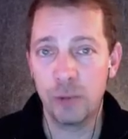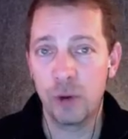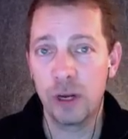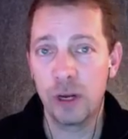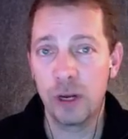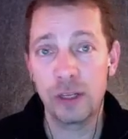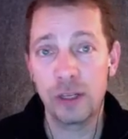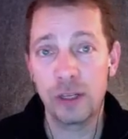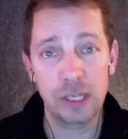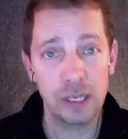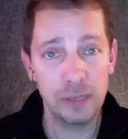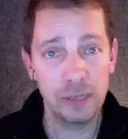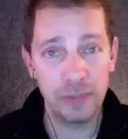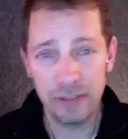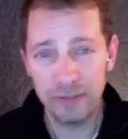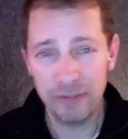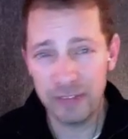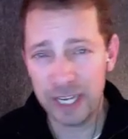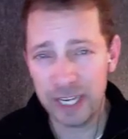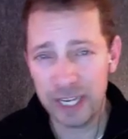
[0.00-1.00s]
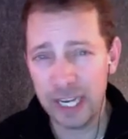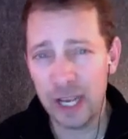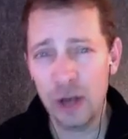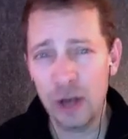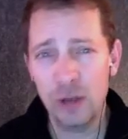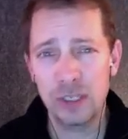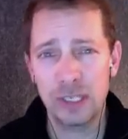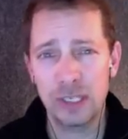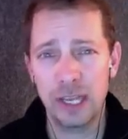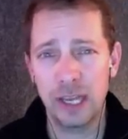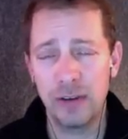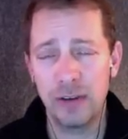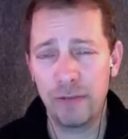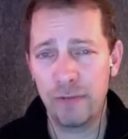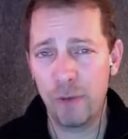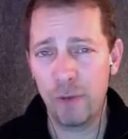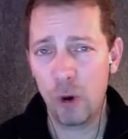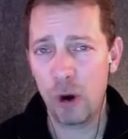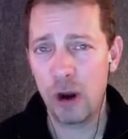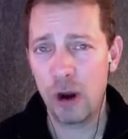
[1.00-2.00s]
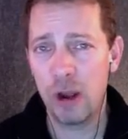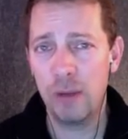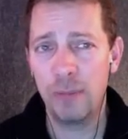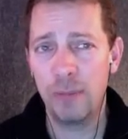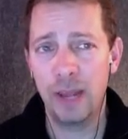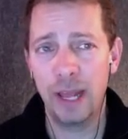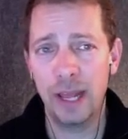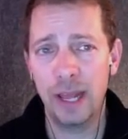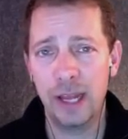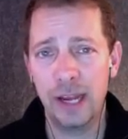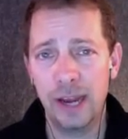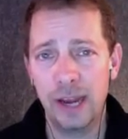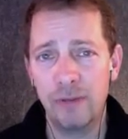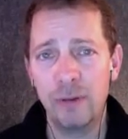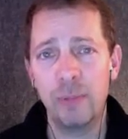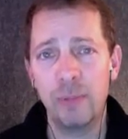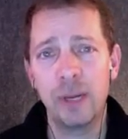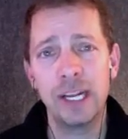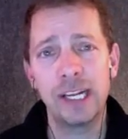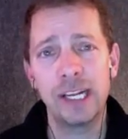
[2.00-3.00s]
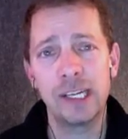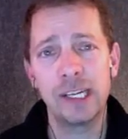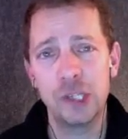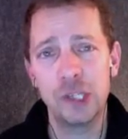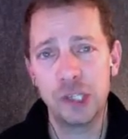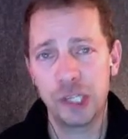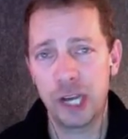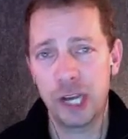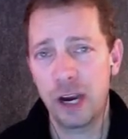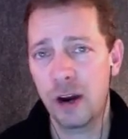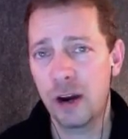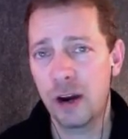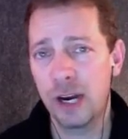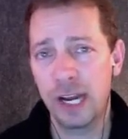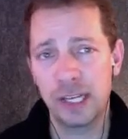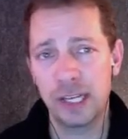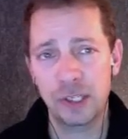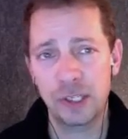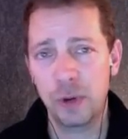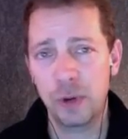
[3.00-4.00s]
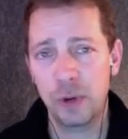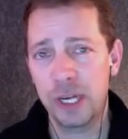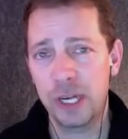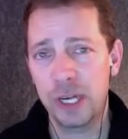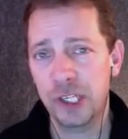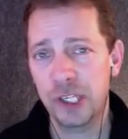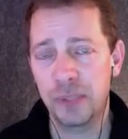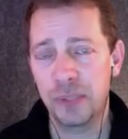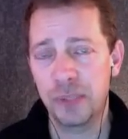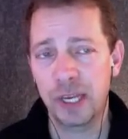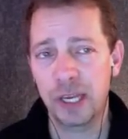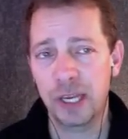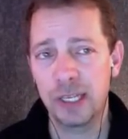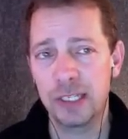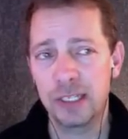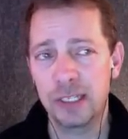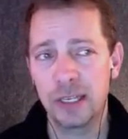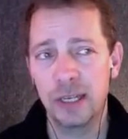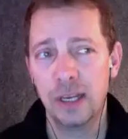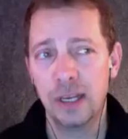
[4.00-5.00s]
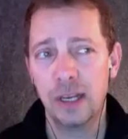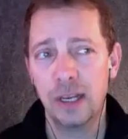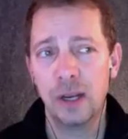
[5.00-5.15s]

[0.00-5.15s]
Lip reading: where there's going to be the videos and a forum, and everybody can share and ask questions, because